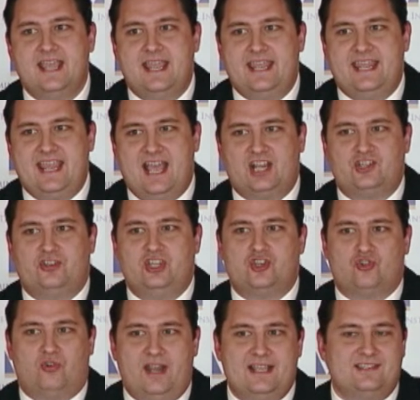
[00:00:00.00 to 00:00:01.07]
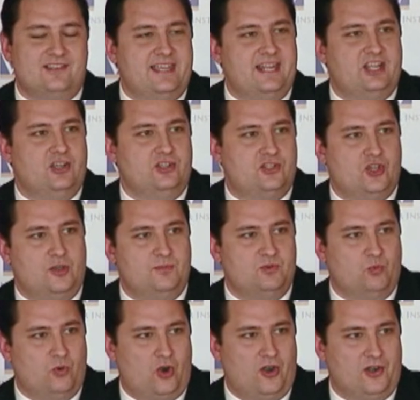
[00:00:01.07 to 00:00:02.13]
he actually translated Qutb's
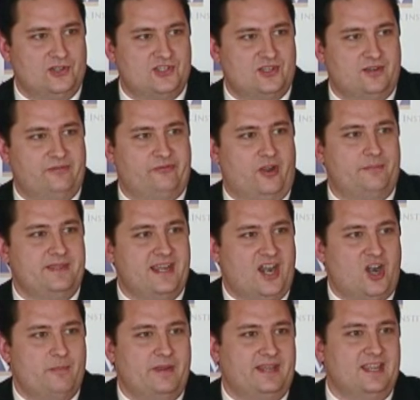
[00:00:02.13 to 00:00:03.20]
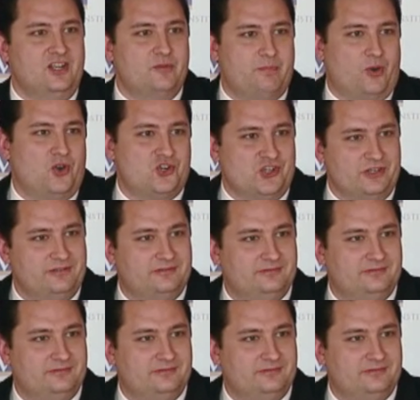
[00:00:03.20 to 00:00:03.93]
words from the Arabic into Persian.